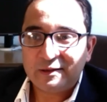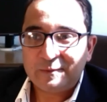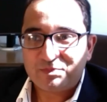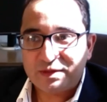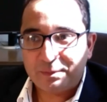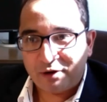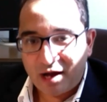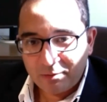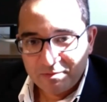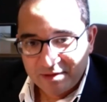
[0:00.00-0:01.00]
The
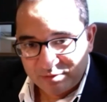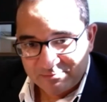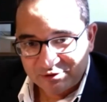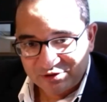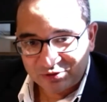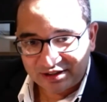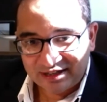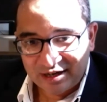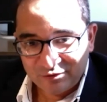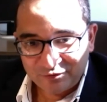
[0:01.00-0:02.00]
problem that people don't
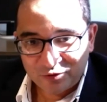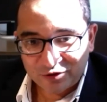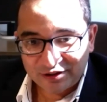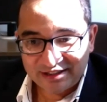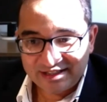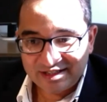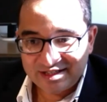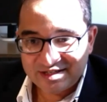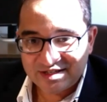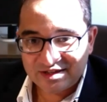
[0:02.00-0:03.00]
account for
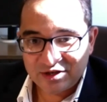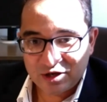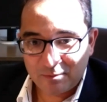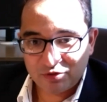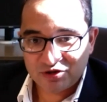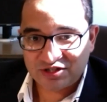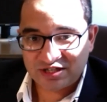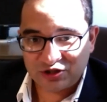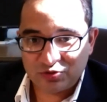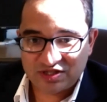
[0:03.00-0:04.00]
is the numbers
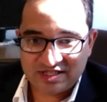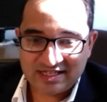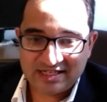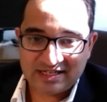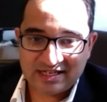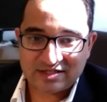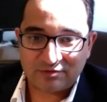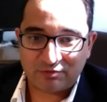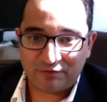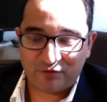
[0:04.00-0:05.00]
that you see is a
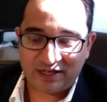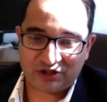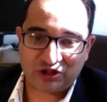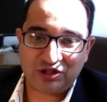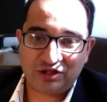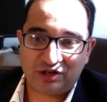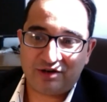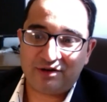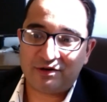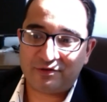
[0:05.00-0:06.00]
reflection
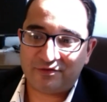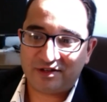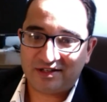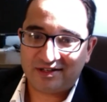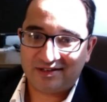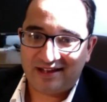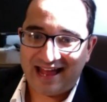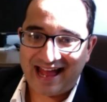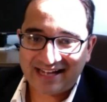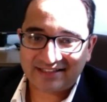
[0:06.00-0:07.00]
of
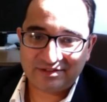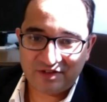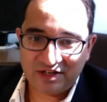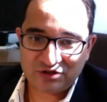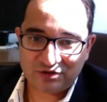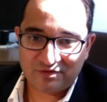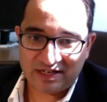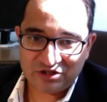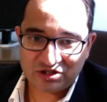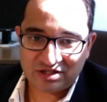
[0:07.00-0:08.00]
active
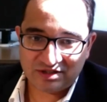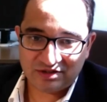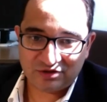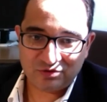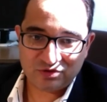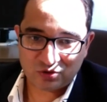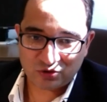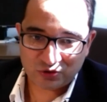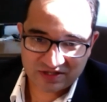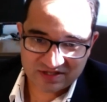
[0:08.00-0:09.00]
intervention through
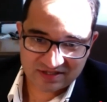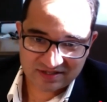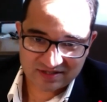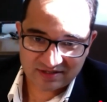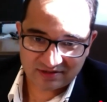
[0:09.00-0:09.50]
social distancing,